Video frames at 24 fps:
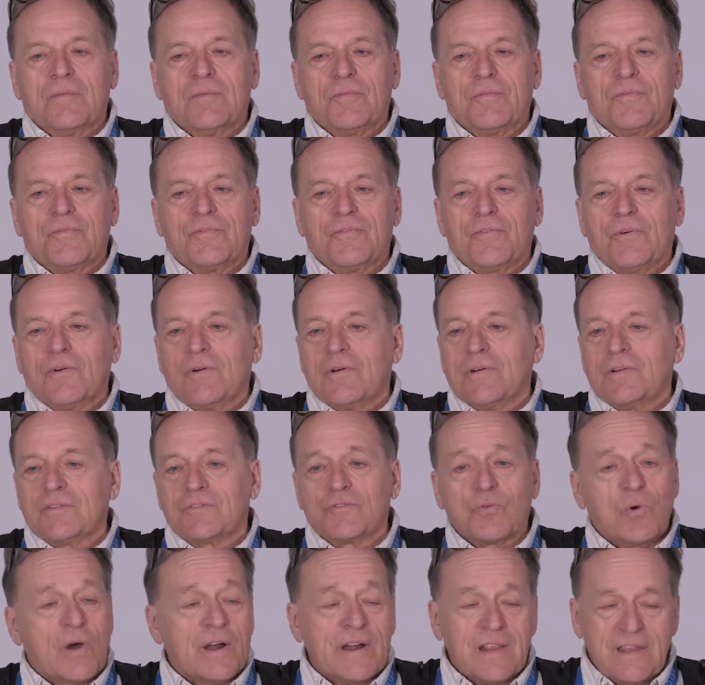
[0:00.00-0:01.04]
for
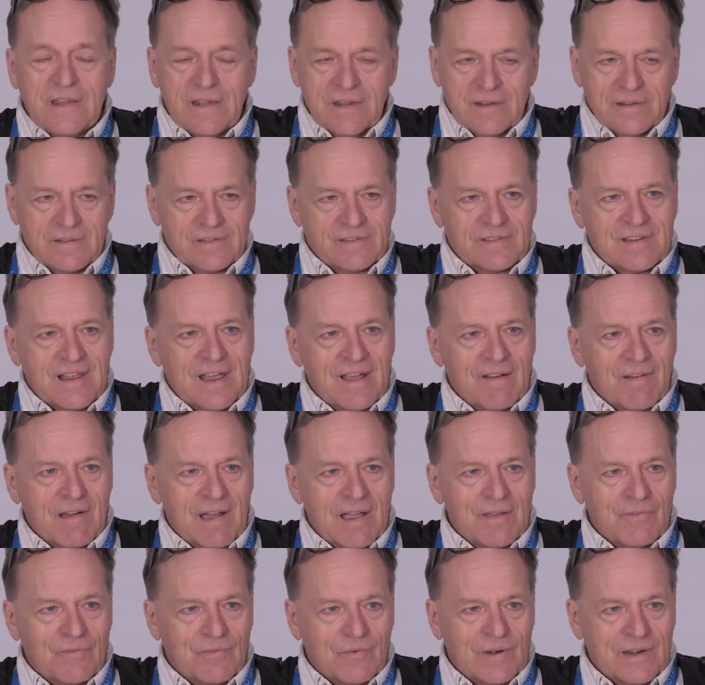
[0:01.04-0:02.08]
20 years now,
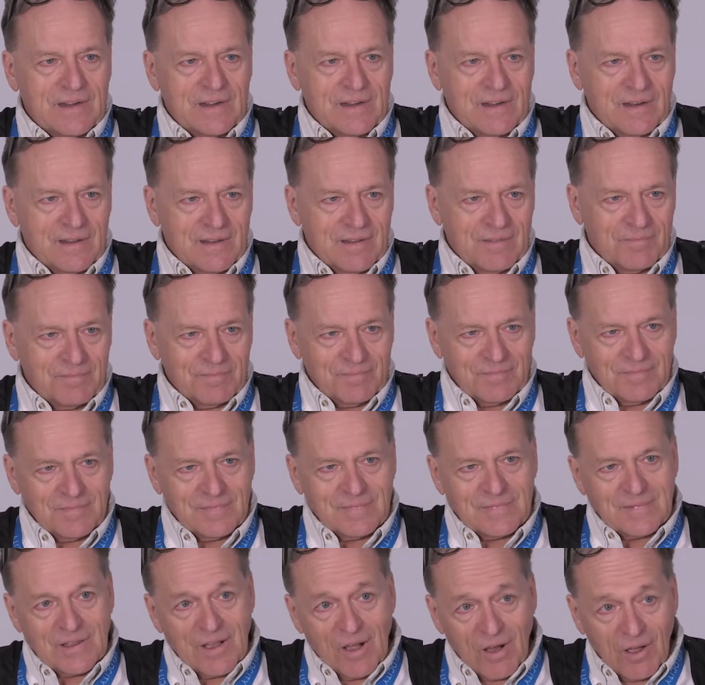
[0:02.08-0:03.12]
I've written a
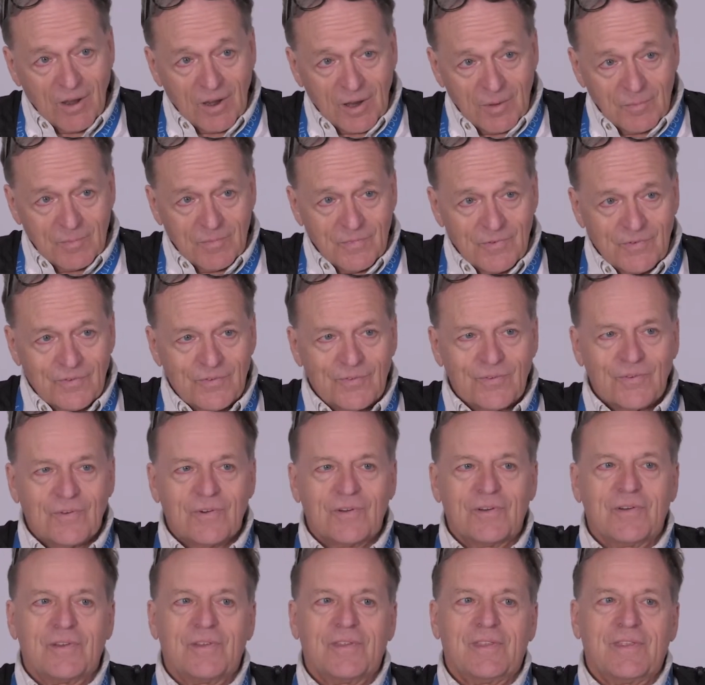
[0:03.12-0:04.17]
column
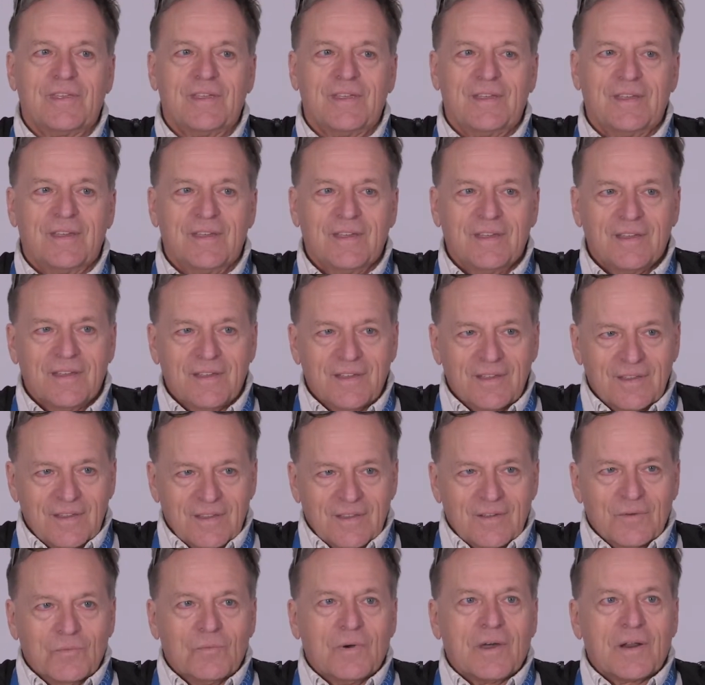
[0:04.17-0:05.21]
for the
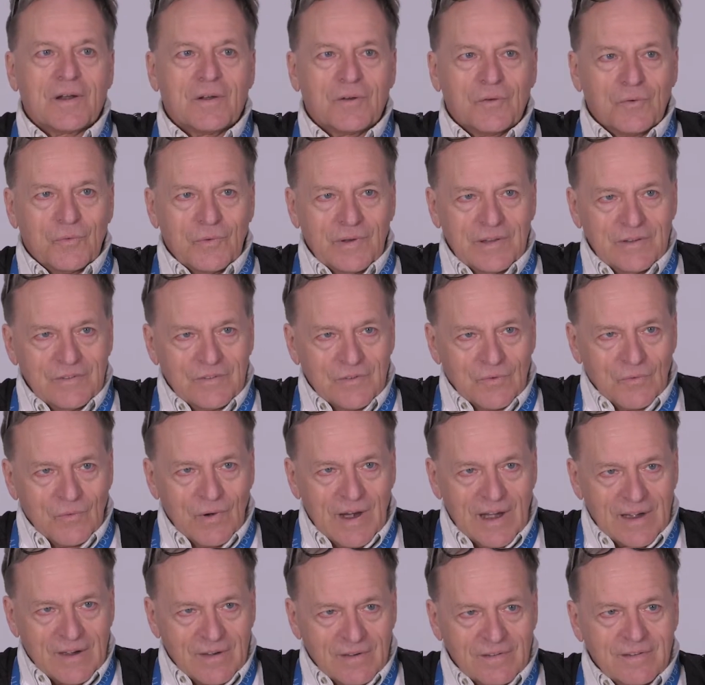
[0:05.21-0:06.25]
Waterloo Region
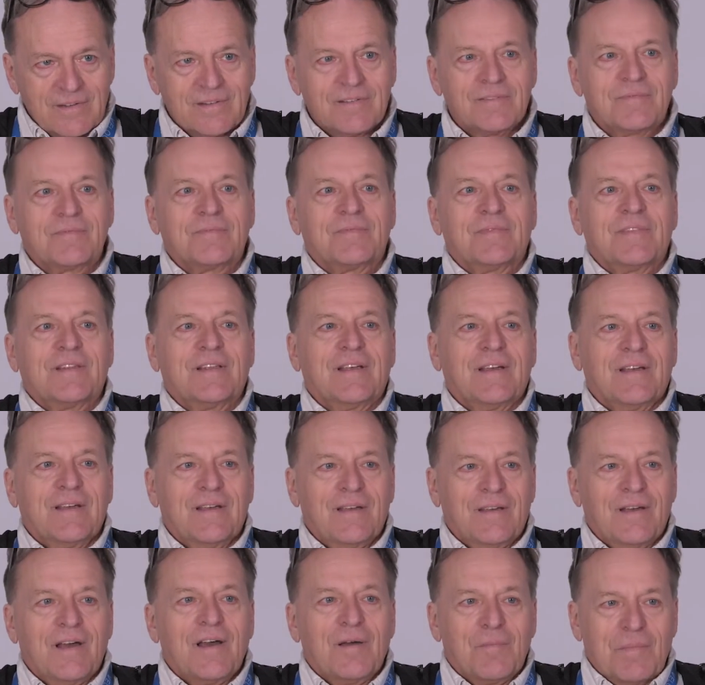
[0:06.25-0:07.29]
Record
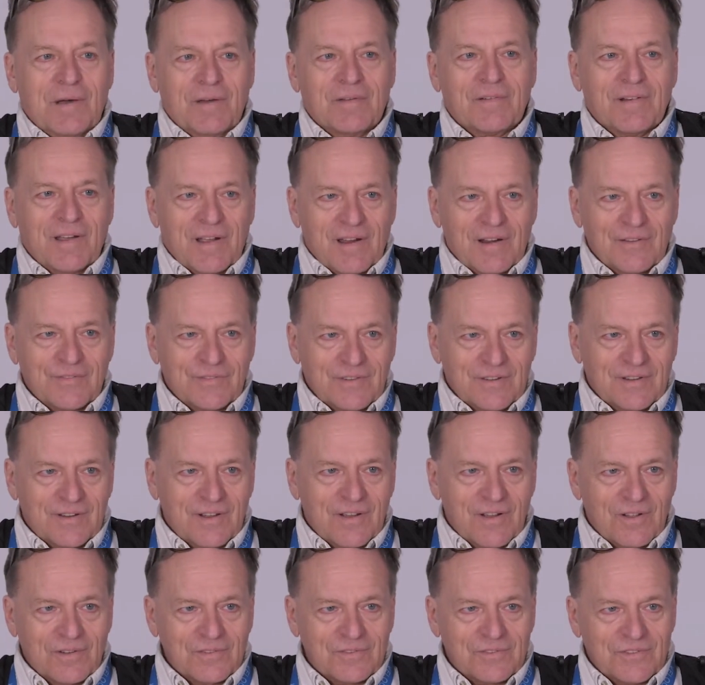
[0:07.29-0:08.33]
about arts and
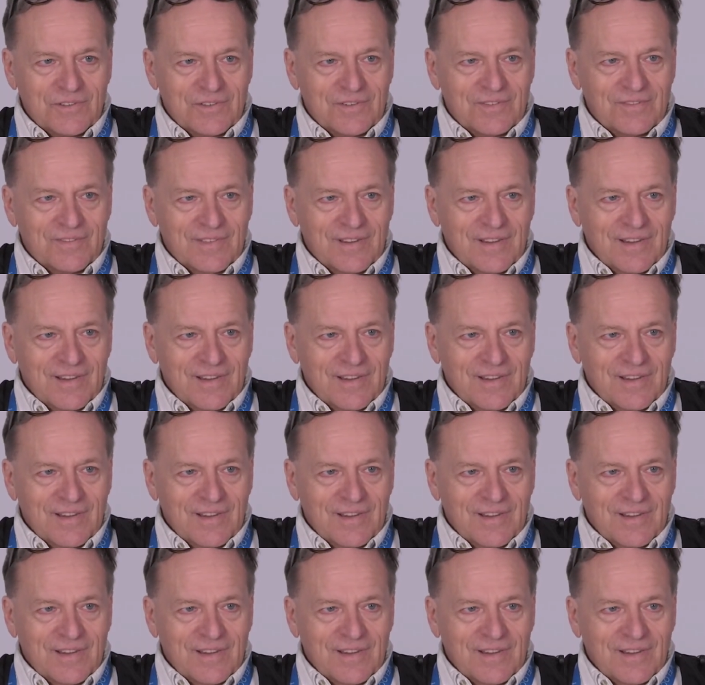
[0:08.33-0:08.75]
culture.